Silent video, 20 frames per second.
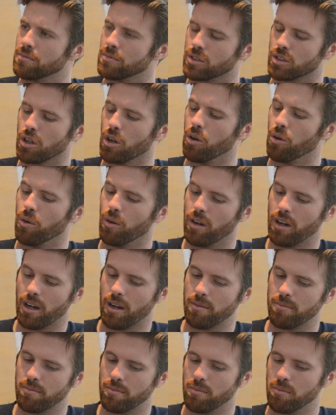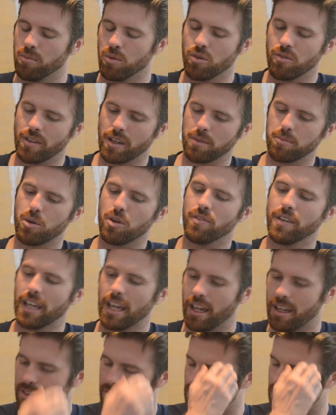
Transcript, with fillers: So um, moving moving in